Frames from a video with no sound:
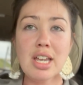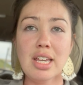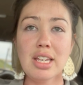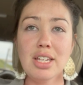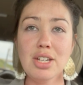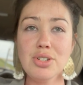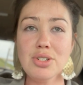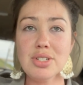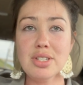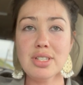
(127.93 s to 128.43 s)

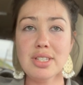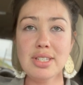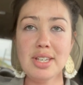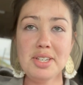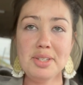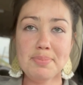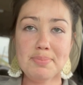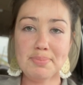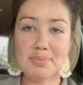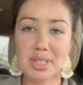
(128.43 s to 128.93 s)
Here's the
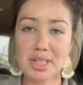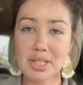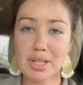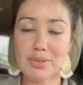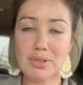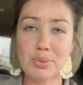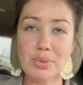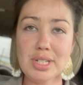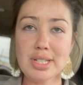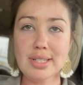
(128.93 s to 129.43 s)
thing,
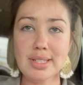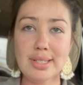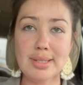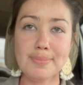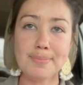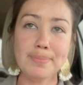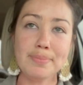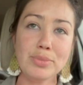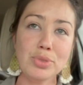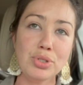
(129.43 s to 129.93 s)
beloved ones.
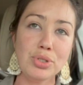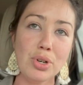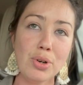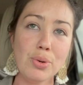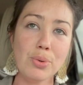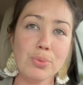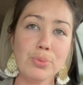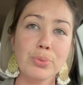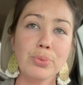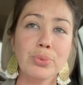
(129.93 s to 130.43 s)

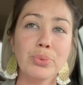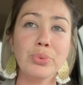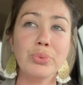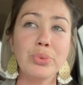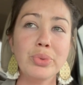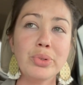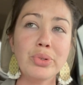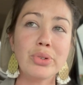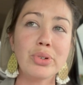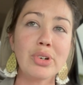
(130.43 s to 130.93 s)
So
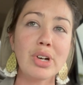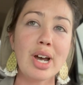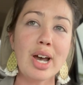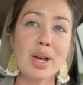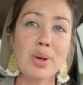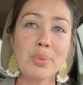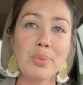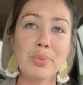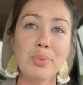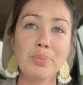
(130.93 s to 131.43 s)

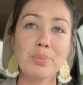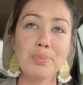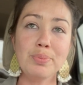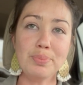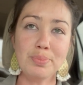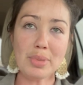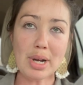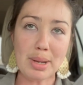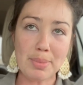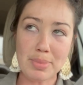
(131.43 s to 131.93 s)

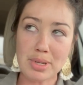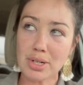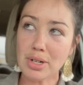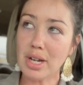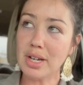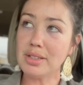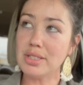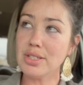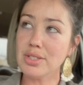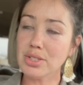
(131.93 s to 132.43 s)
I've been
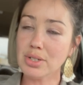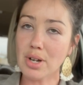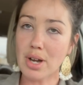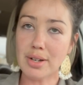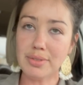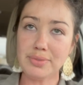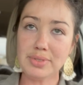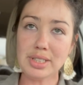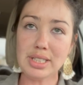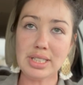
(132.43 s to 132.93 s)
on this
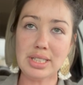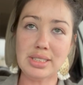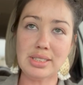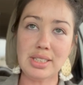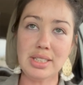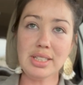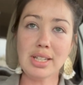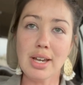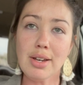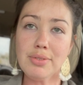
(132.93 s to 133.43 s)
coffee,
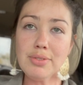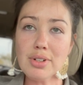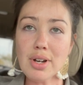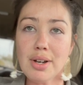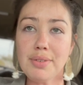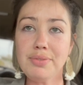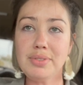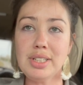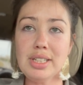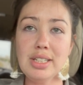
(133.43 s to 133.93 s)
decaf
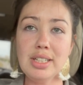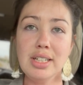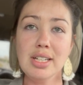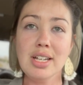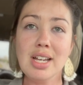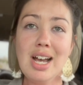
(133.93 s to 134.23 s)
coffee.